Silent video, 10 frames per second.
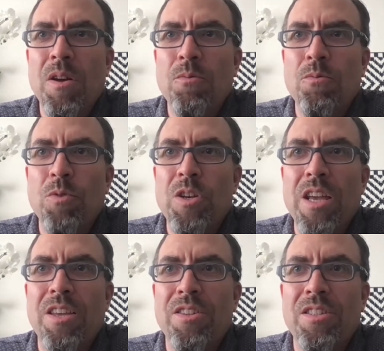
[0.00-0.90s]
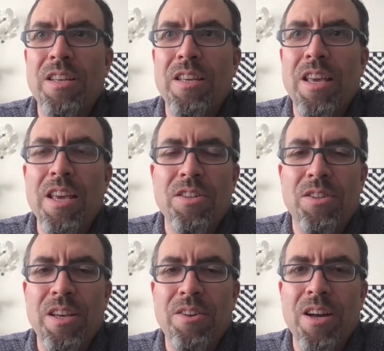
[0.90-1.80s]
ridiculously
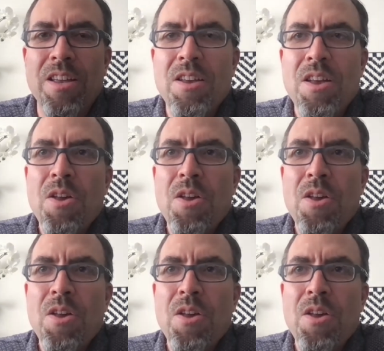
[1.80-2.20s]
easily, right?